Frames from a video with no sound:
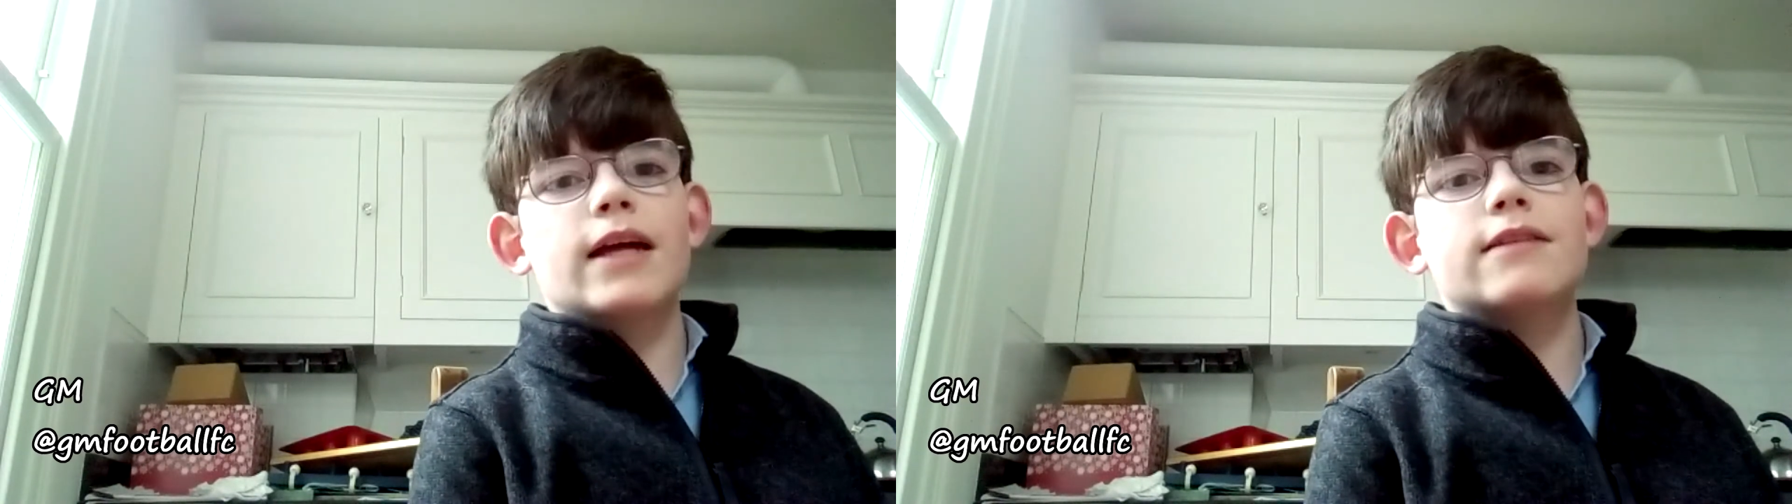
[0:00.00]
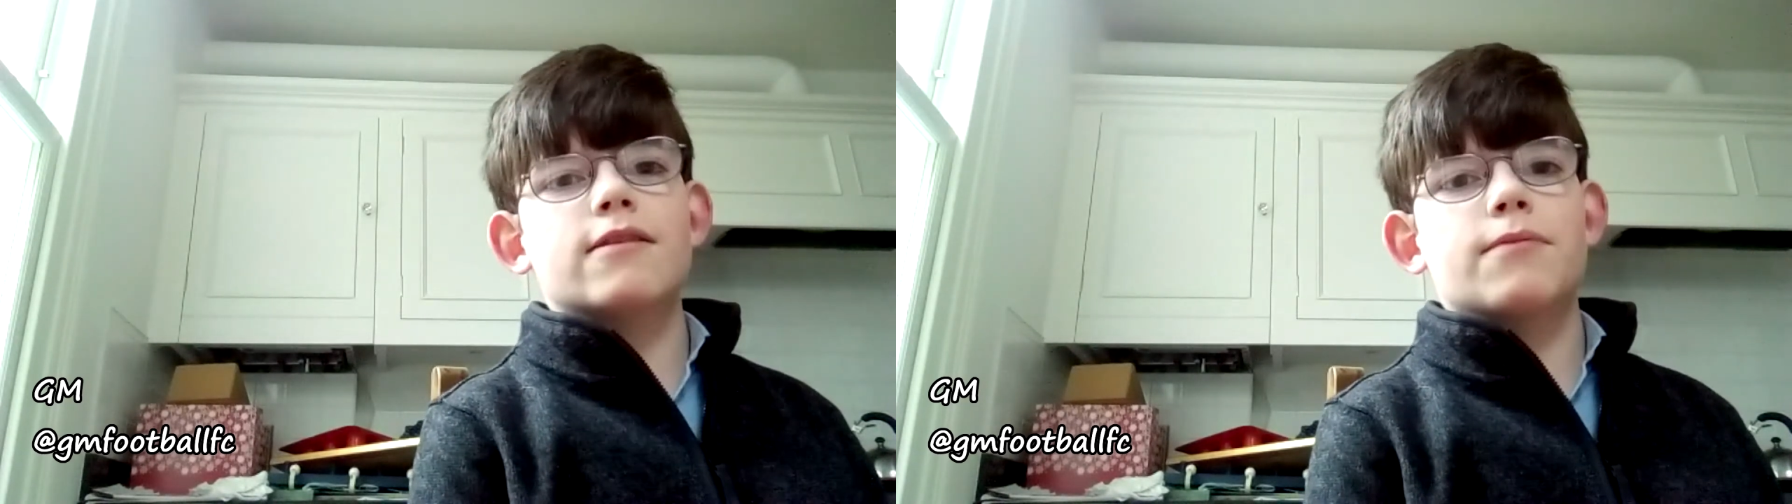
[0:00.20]

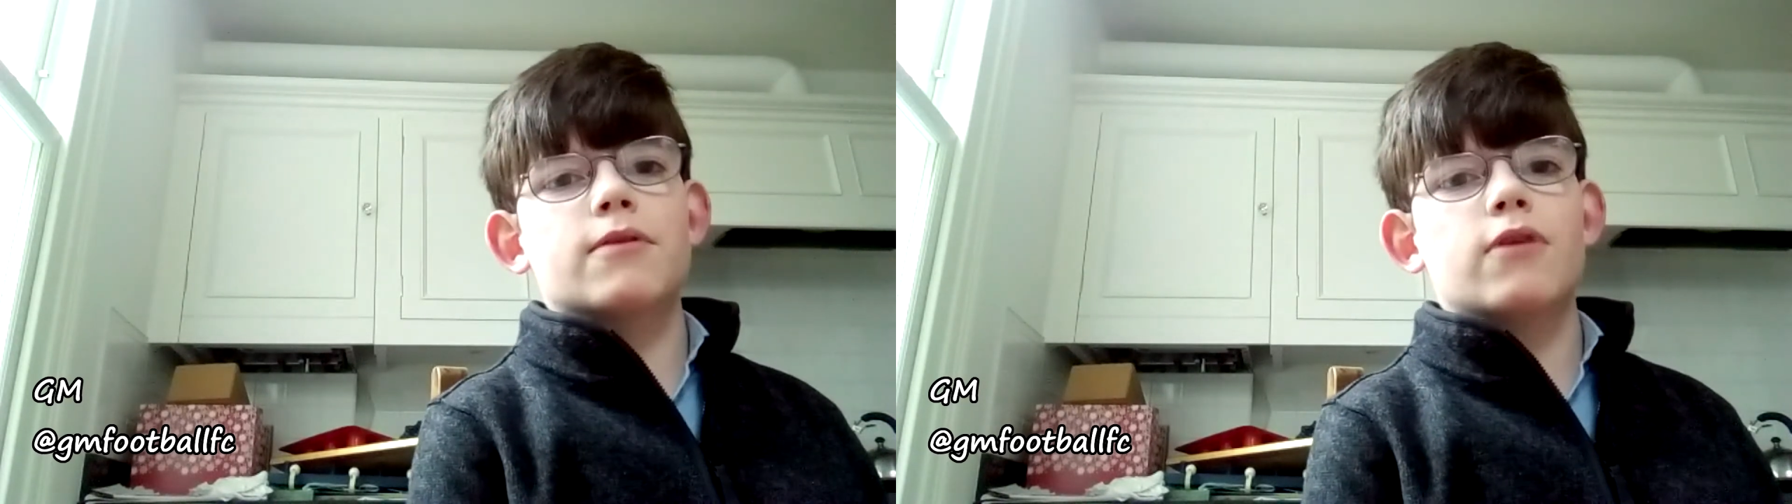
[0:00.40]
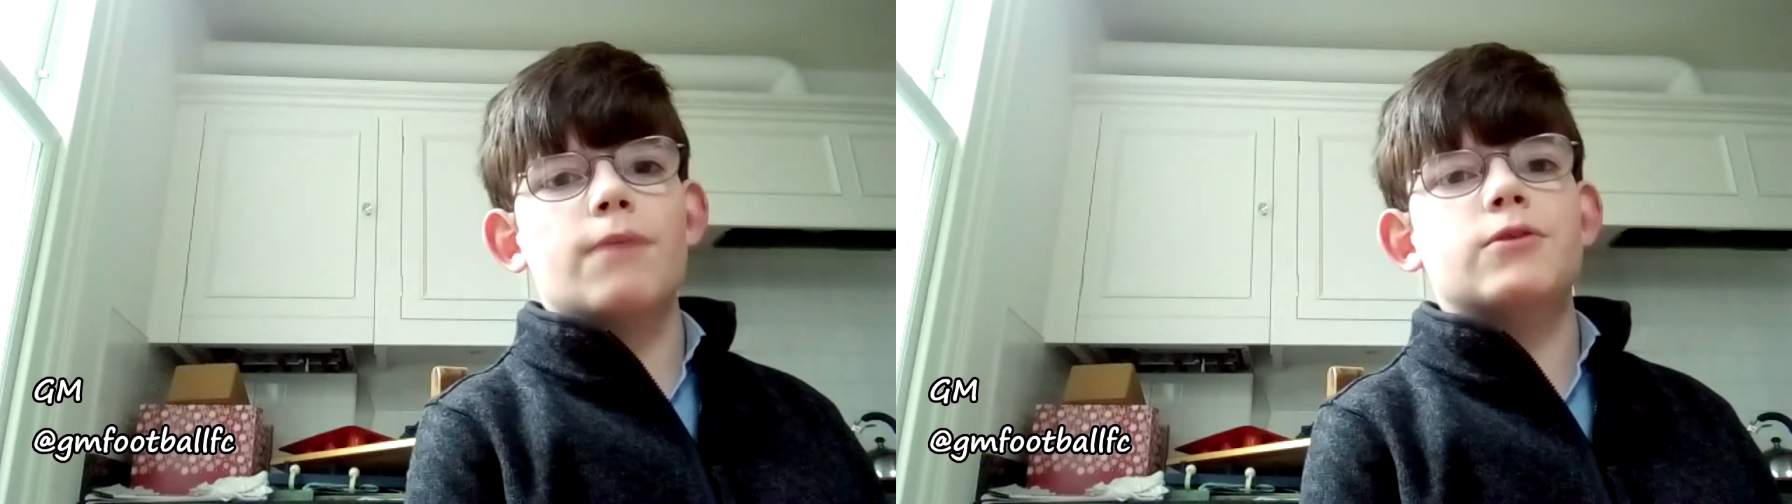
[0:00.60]
forget to
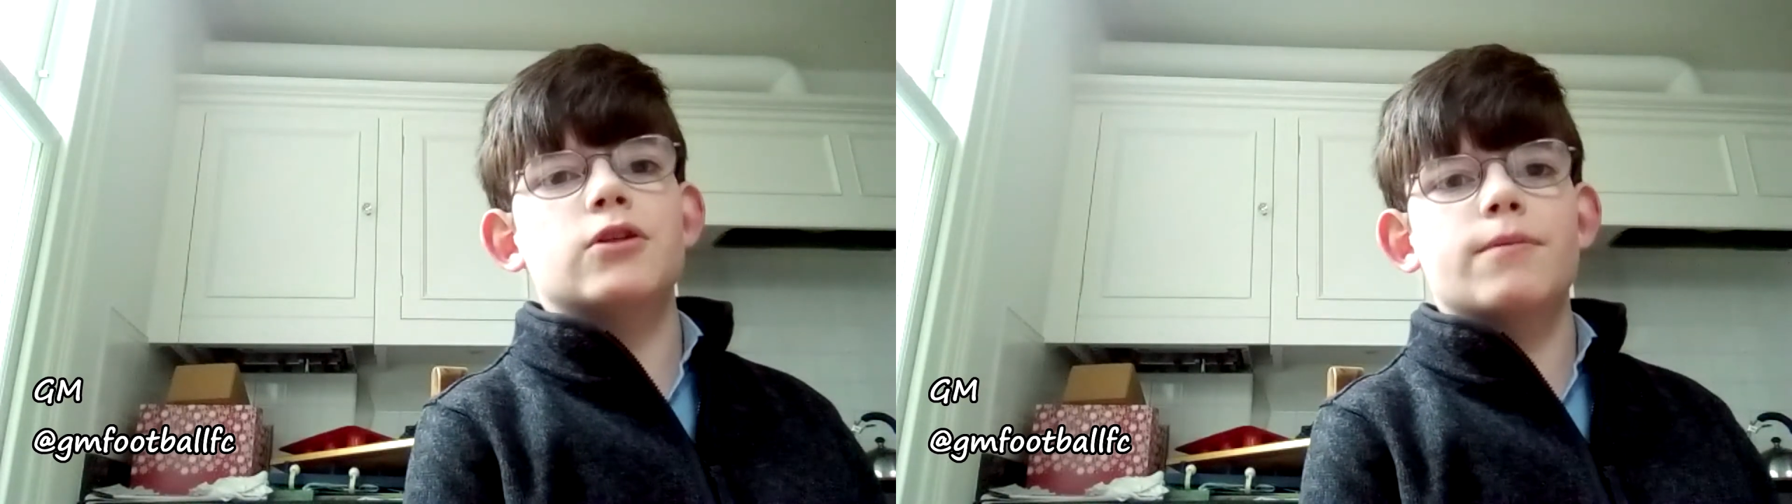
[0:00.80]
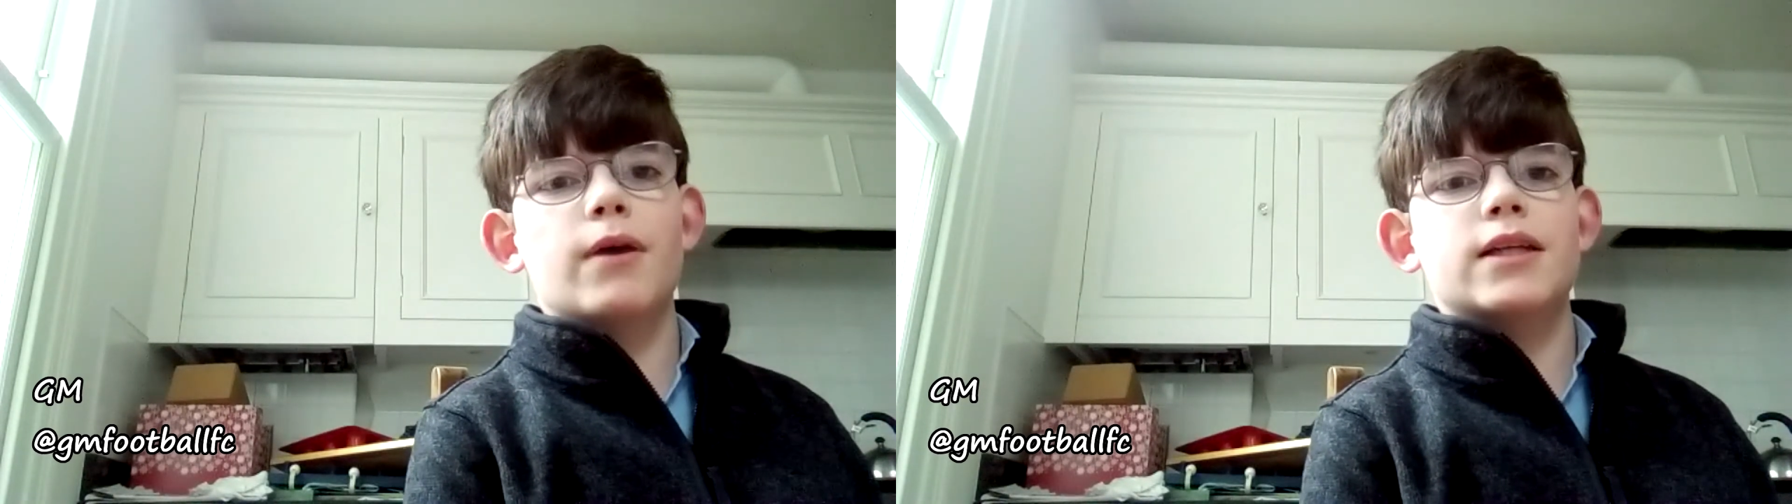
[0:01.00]
subscribe
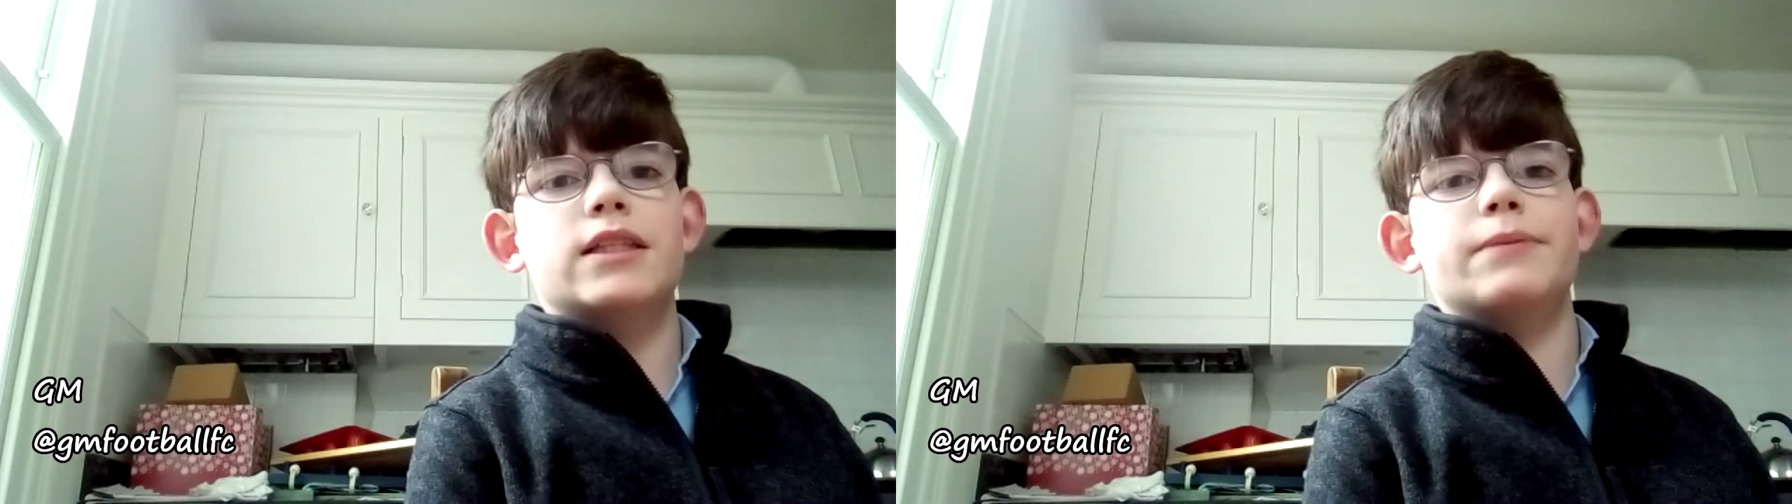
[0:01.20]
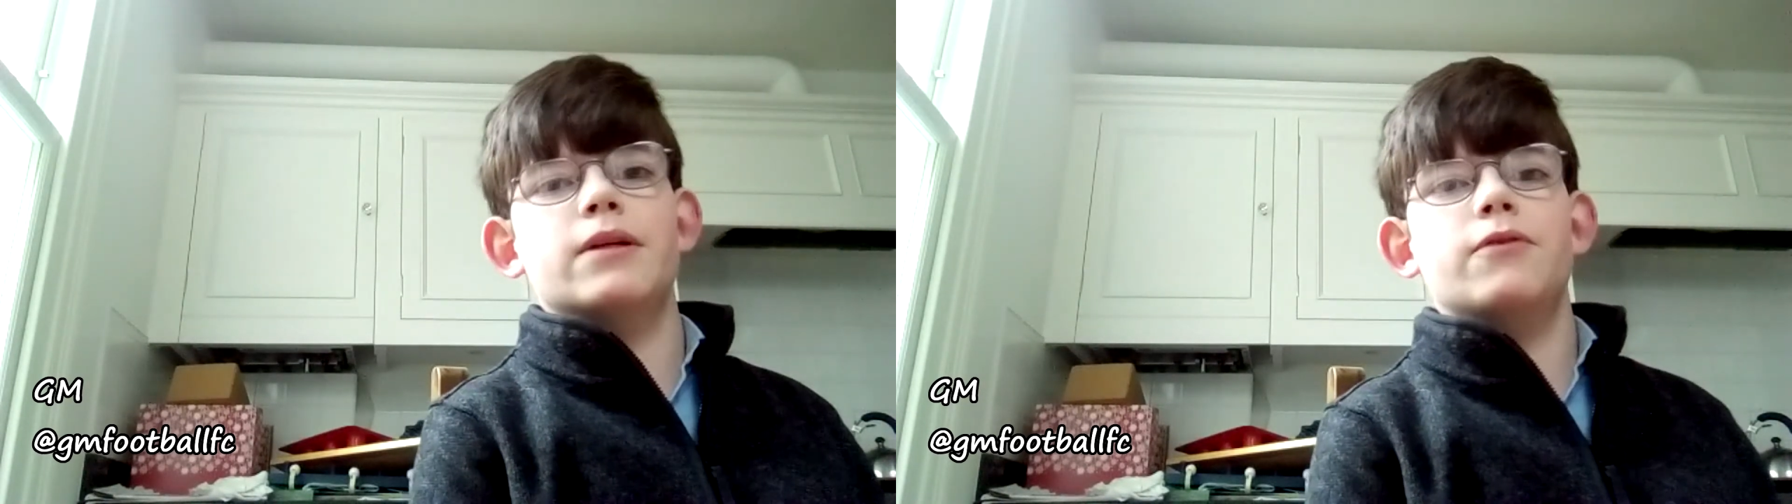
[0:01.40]
to the
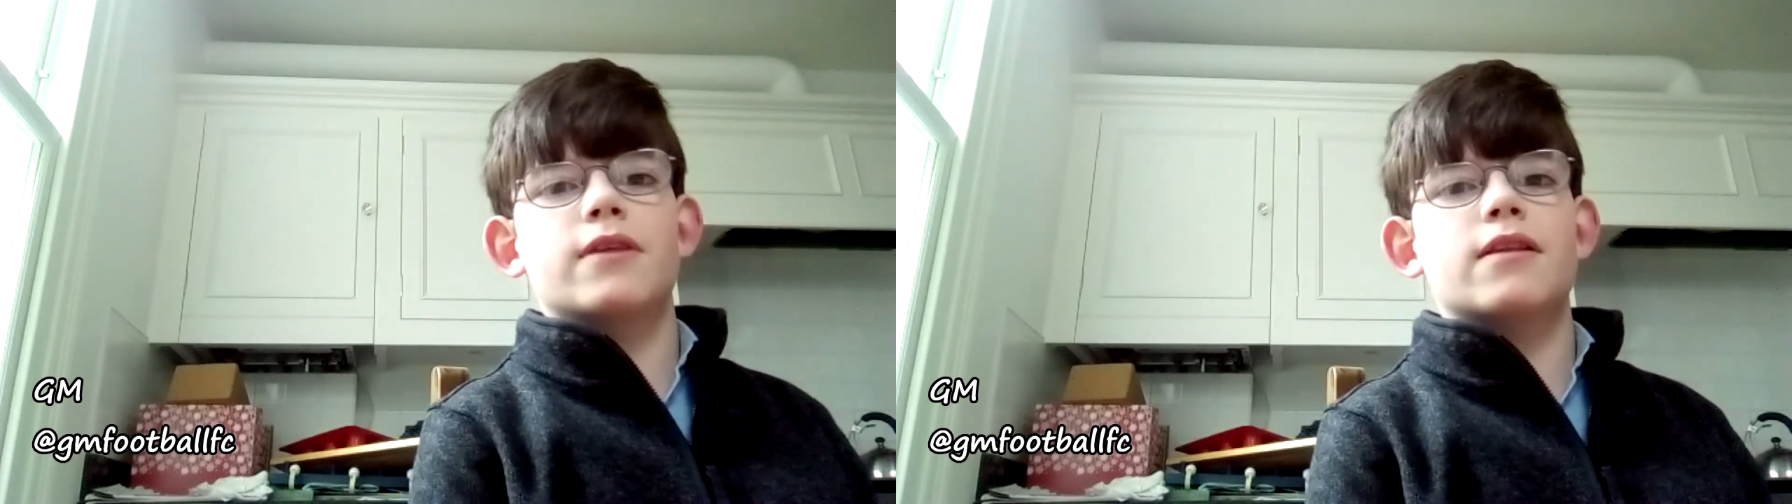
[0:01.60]
Mighty Blues.